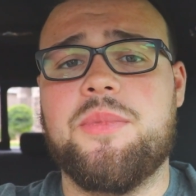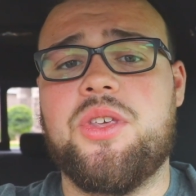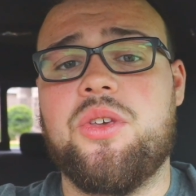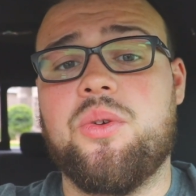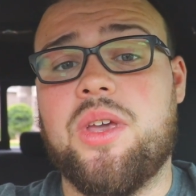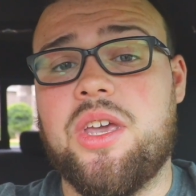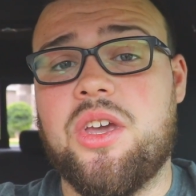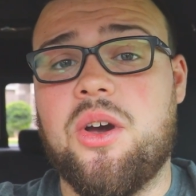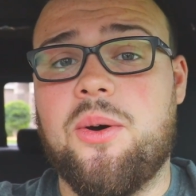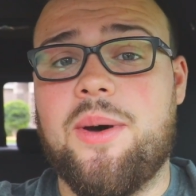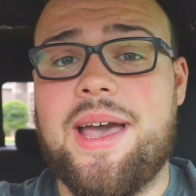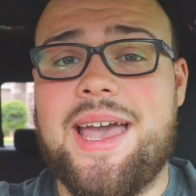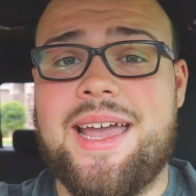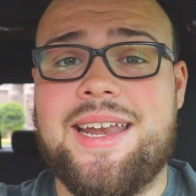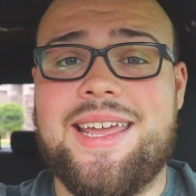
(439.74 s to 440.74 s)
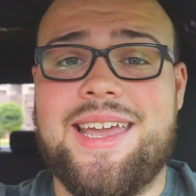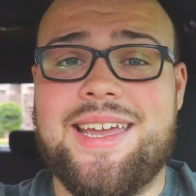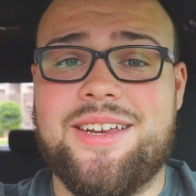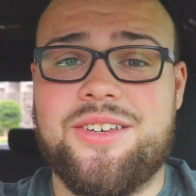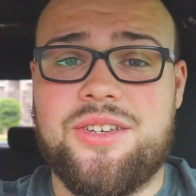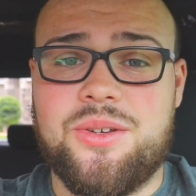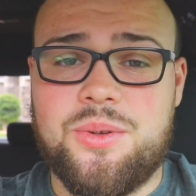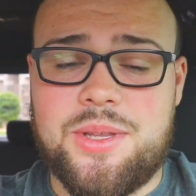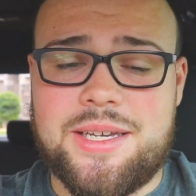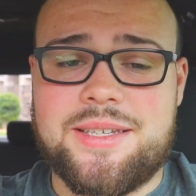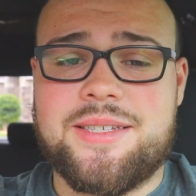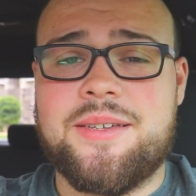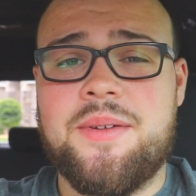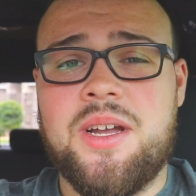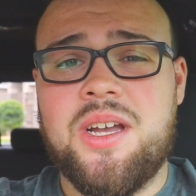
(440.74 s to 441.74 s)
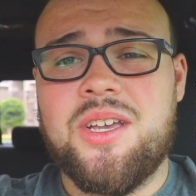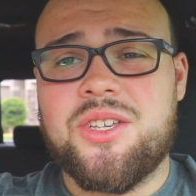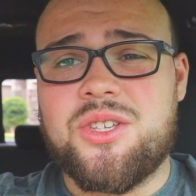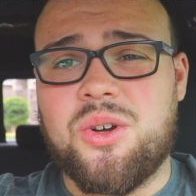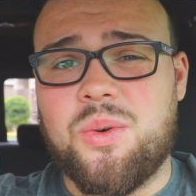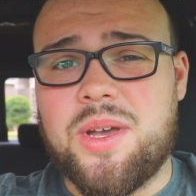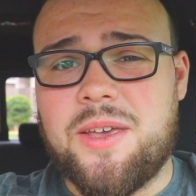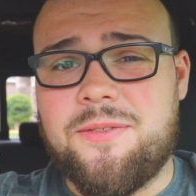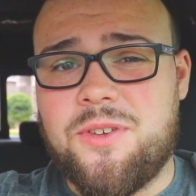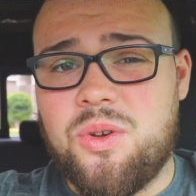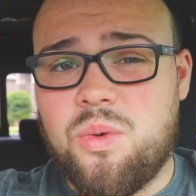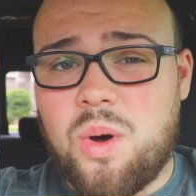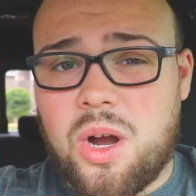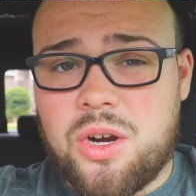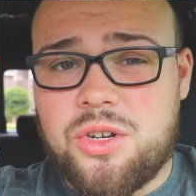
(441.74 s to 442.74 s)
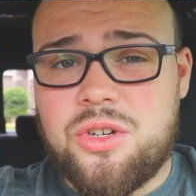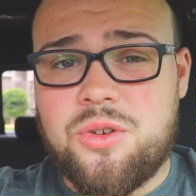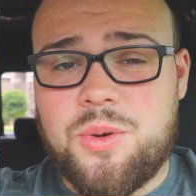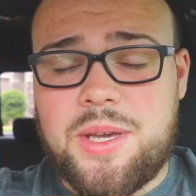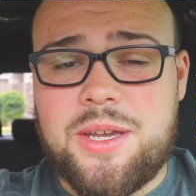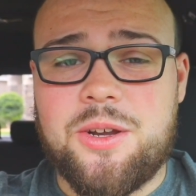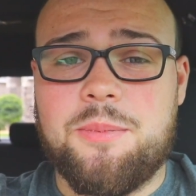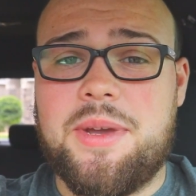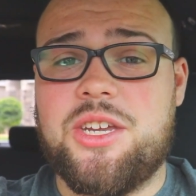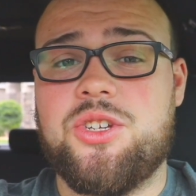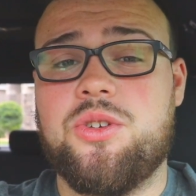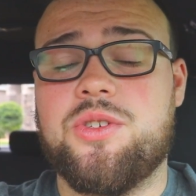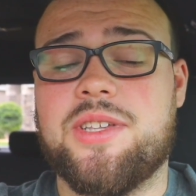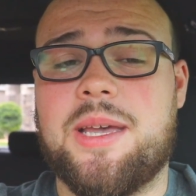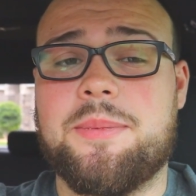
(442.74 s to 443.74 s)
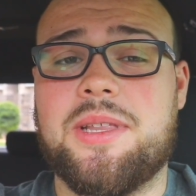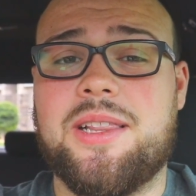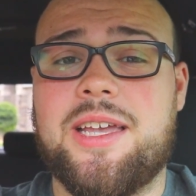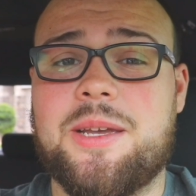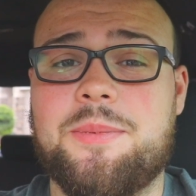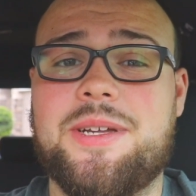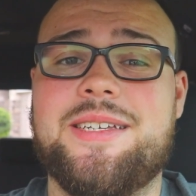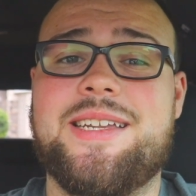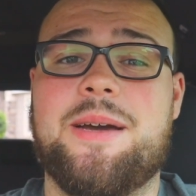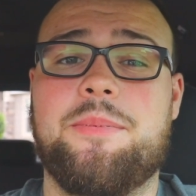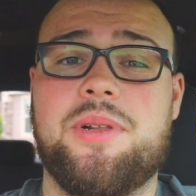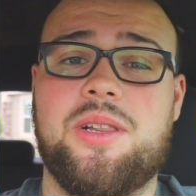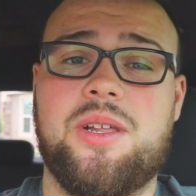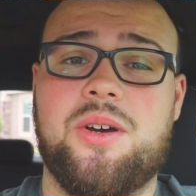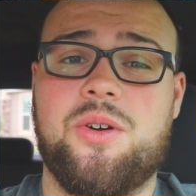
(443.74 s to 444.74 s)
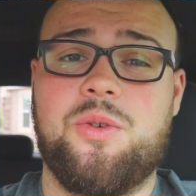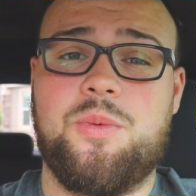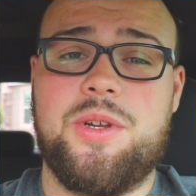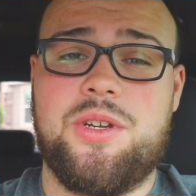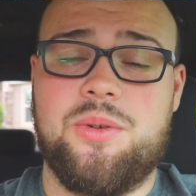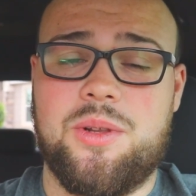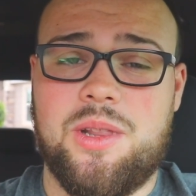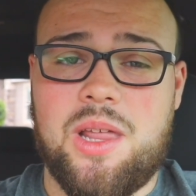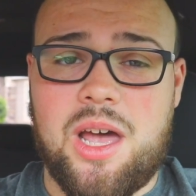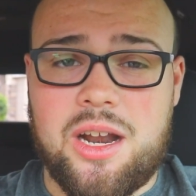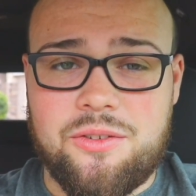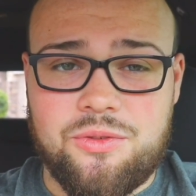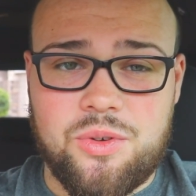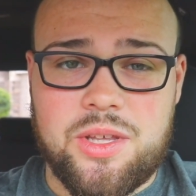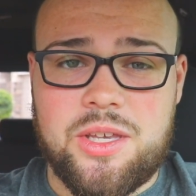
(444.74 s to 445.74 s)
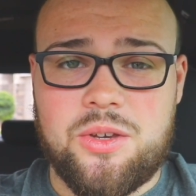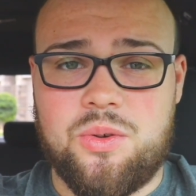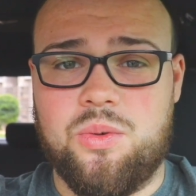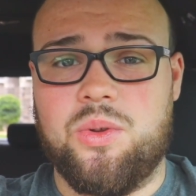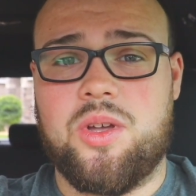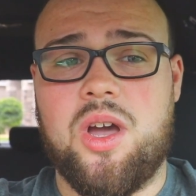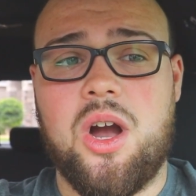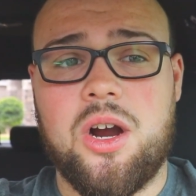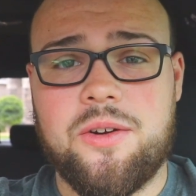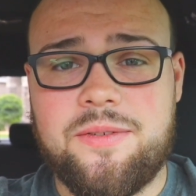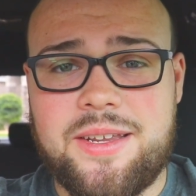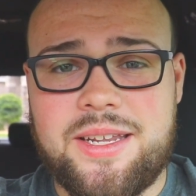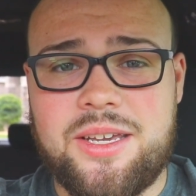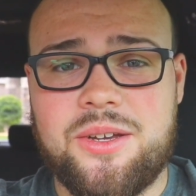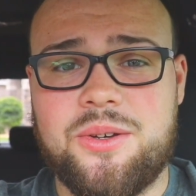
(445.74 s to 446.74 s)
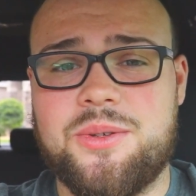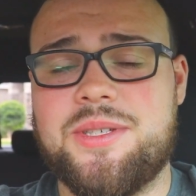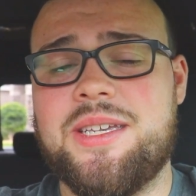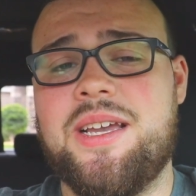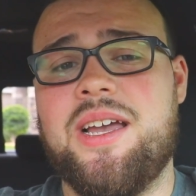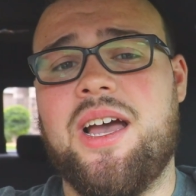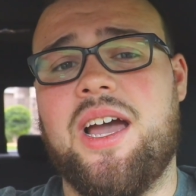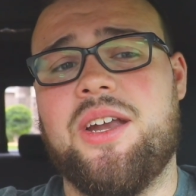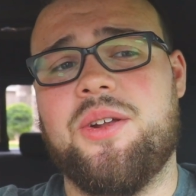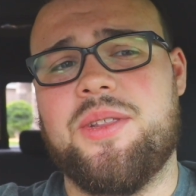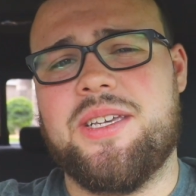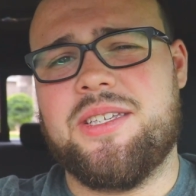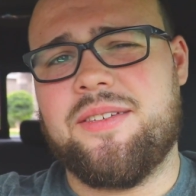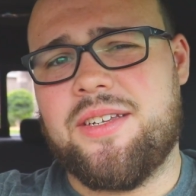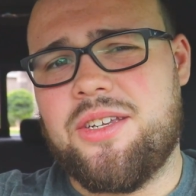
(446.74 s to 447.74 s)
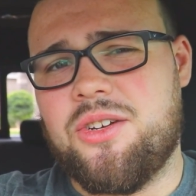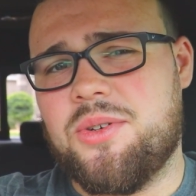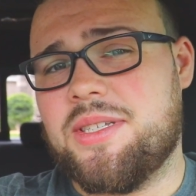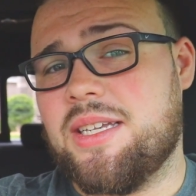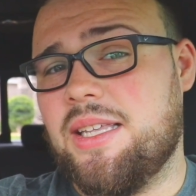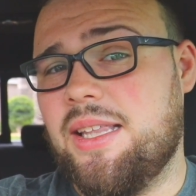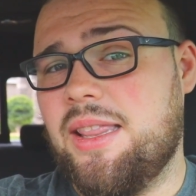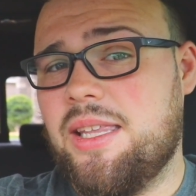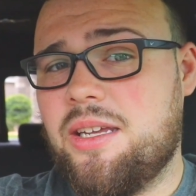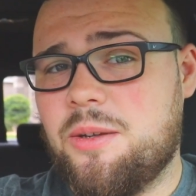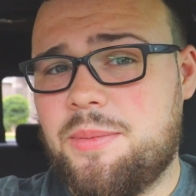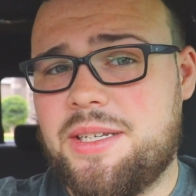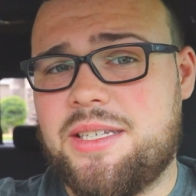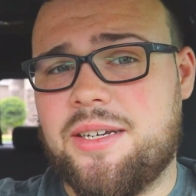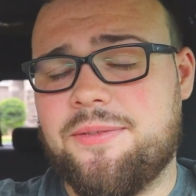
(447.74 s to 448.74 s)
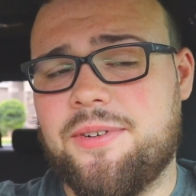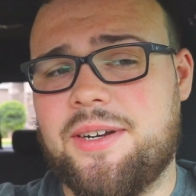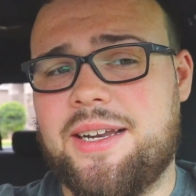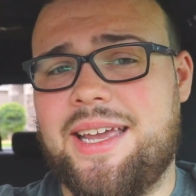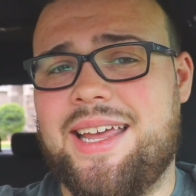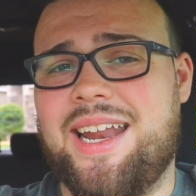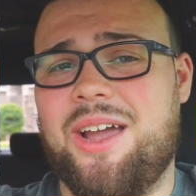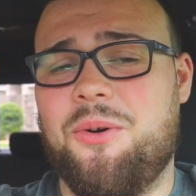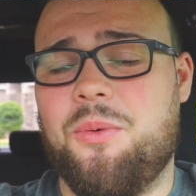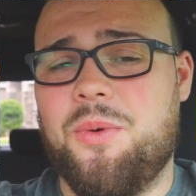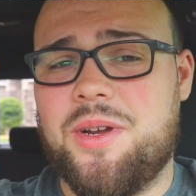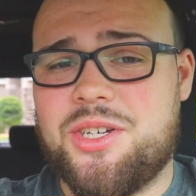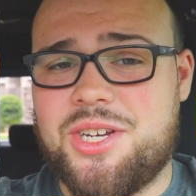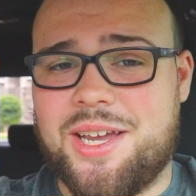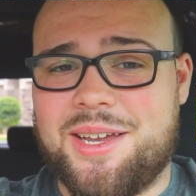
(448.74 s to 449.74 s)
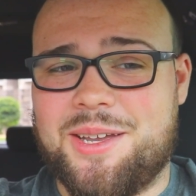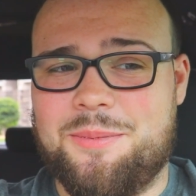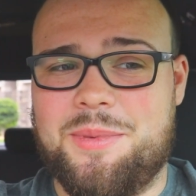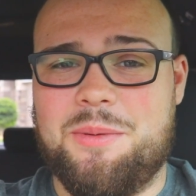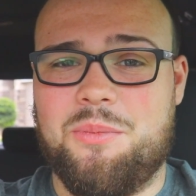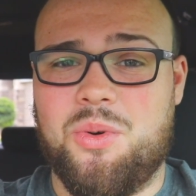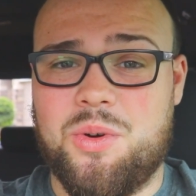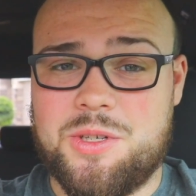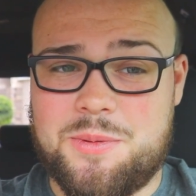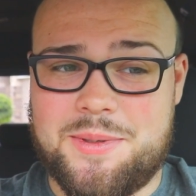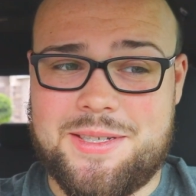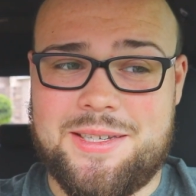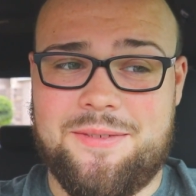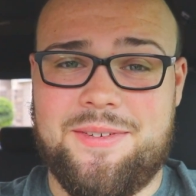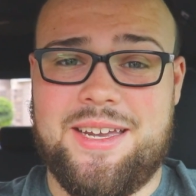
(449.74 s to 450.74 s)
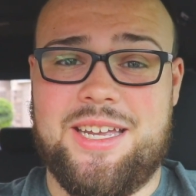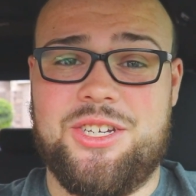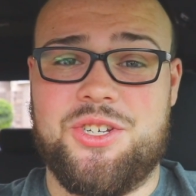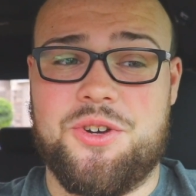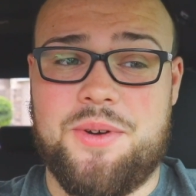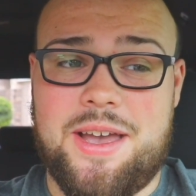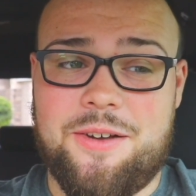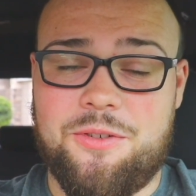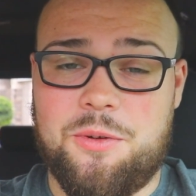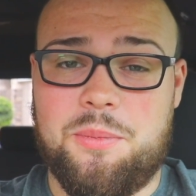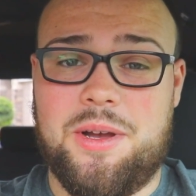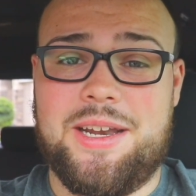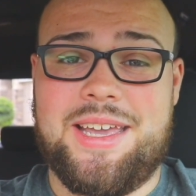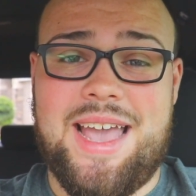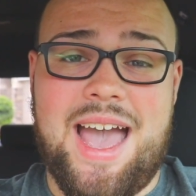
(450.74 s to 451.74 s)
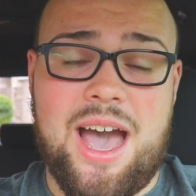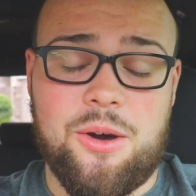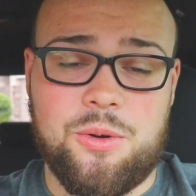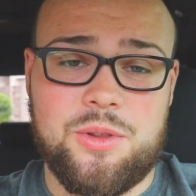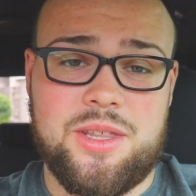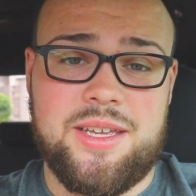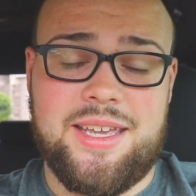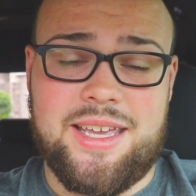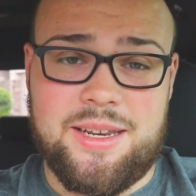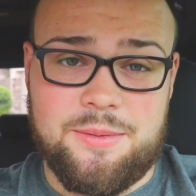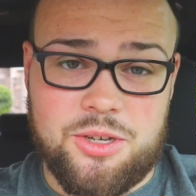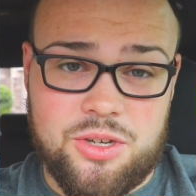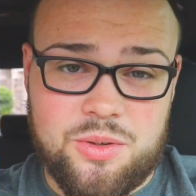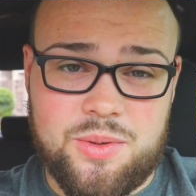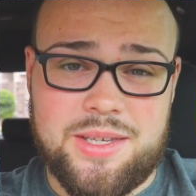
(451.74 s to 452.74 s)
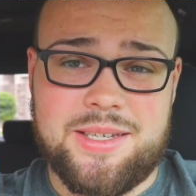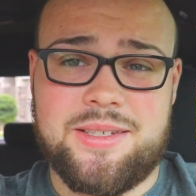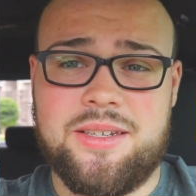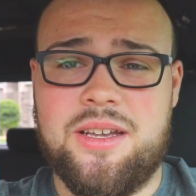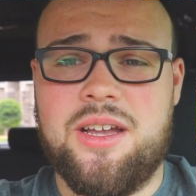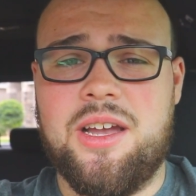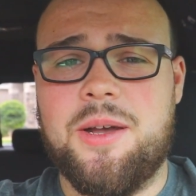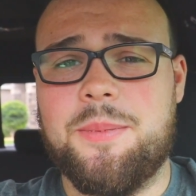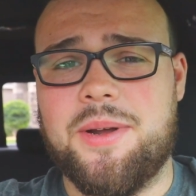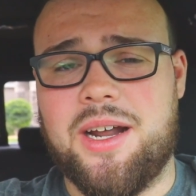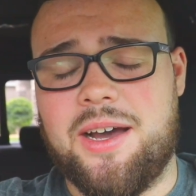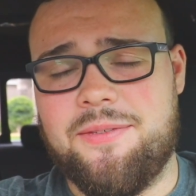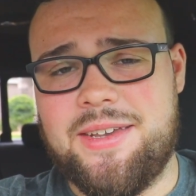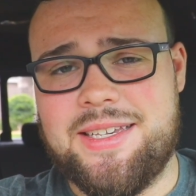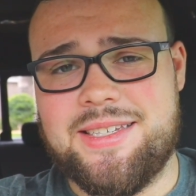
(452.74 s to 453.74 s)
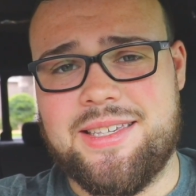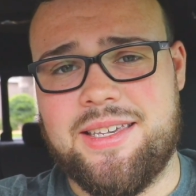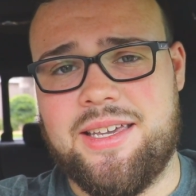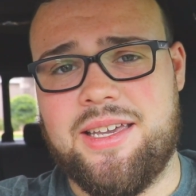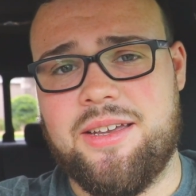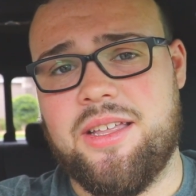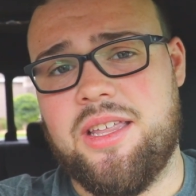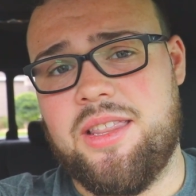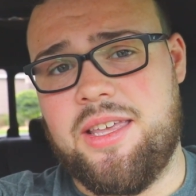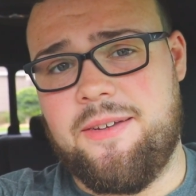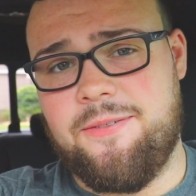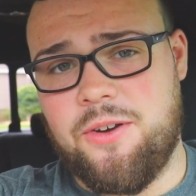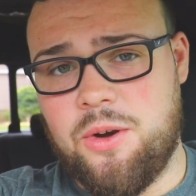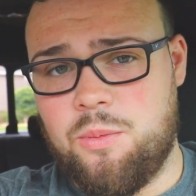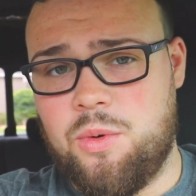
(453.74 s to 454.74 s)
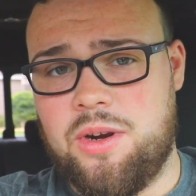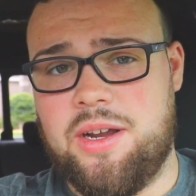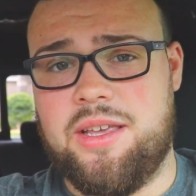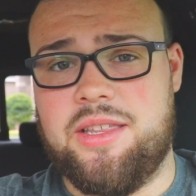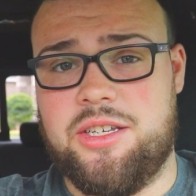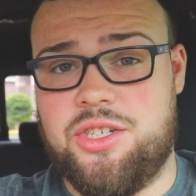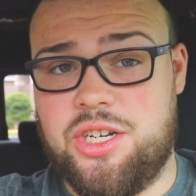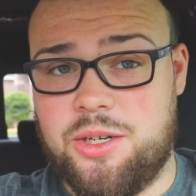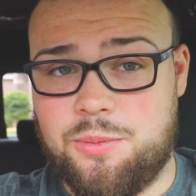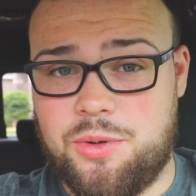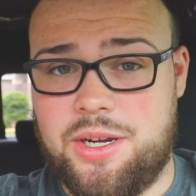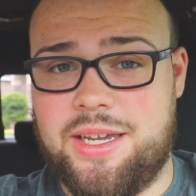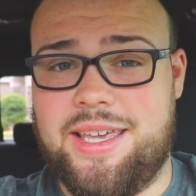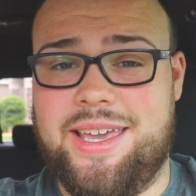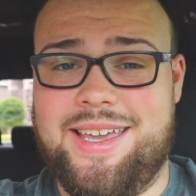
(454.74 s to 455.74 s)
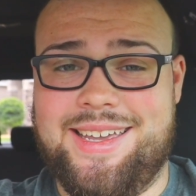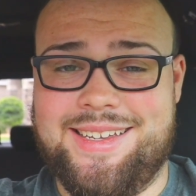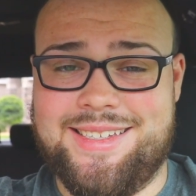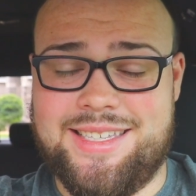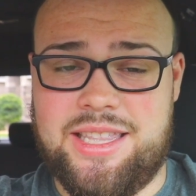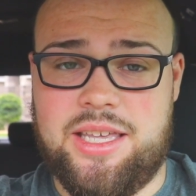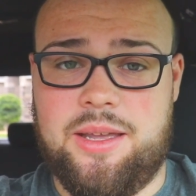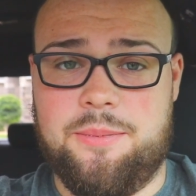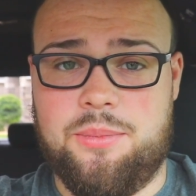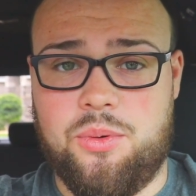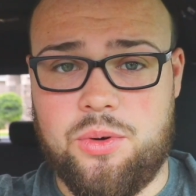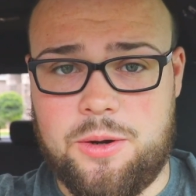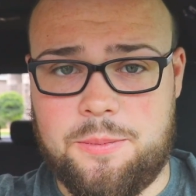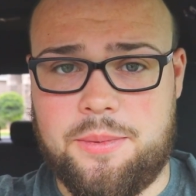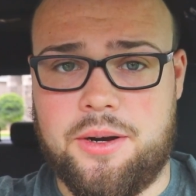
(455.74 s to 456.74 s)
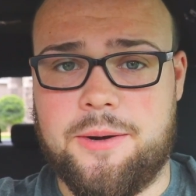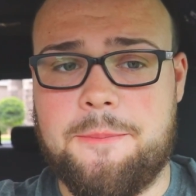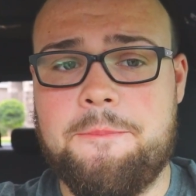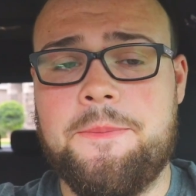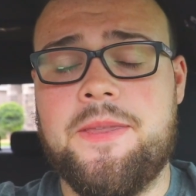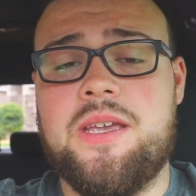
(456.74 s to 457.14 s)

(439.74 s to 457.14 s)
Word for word: you can go ahead and do this. So if you are new here, make sure you slap the like button down below. We do a lot of really cool car videos. I know this video is a little bit different, and I wish I could be more specific and show everybody how they can do this, but obviously the firmware and the jailbreak is the important part.